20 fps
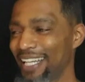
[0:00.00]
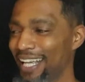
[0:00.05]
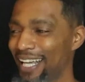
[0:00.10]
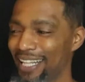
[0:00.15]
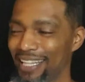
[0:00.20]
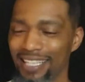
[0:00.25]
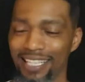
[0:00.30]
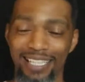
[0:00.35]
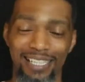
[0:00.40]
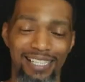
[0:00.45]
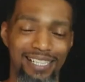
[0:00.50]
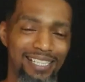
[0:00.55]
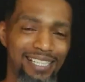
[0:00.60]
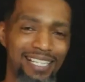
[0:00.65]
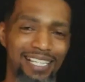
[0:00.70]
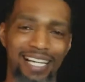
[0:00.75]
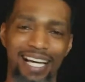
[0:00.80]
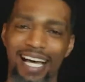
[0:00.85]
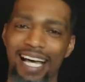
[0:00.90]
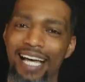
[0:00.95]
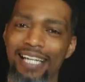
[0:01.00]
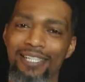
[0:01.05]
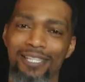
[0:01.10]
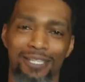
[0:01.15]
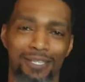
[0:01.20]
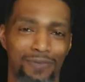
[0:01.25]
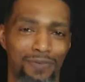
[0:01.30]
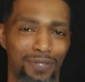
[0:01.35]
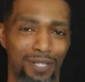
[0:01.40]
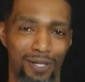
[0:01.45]
Listen, it has
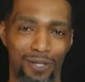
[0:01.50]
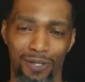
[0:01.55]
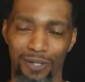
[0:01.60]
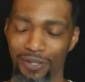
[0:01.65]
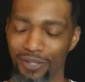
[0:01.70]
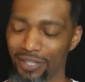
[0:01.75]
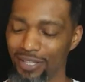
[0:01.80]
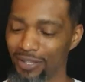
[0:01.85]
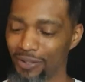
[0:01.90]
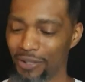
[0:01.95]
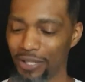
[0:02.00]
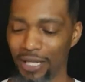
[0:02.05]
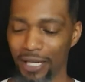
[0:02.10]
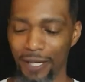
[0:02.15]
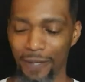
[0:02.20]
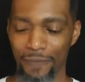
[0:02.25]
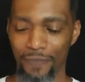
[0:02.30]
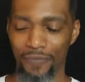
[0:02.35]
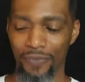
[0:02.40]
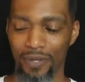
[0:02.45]
its flaws, okay?